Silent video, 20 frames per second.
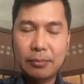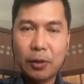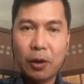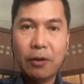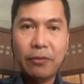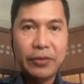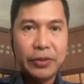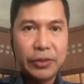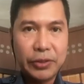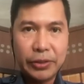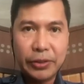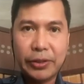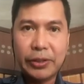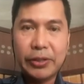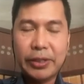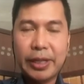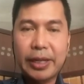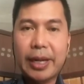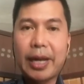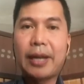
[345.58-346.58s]

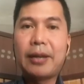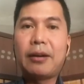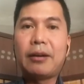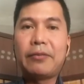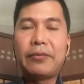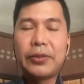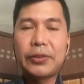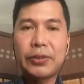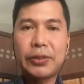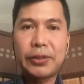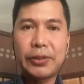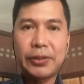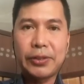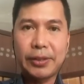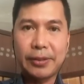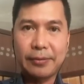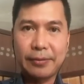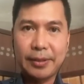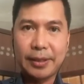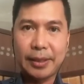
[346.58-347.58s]
officers and
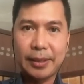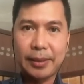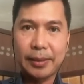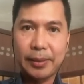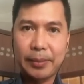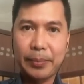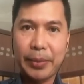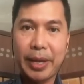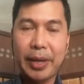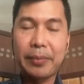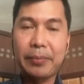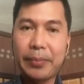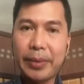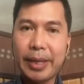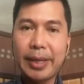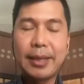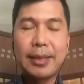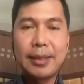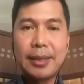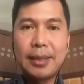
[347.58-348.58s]
non-officers of the
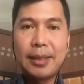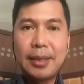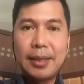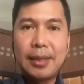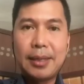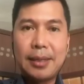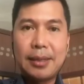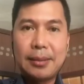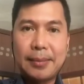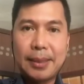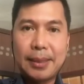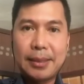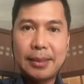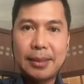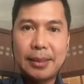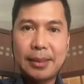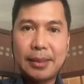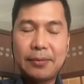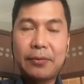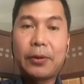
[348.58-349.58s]
PNP. But
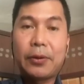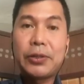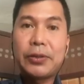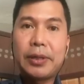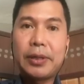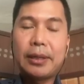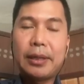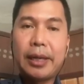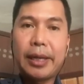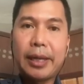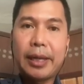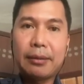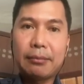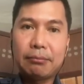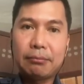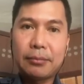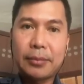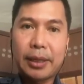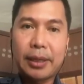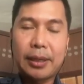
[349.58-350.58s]
unfortunately,
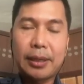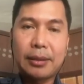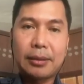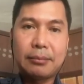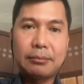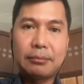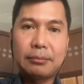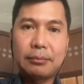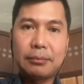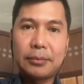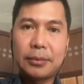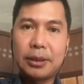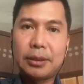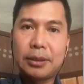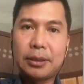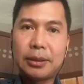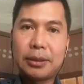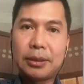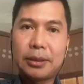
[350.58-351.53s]
it's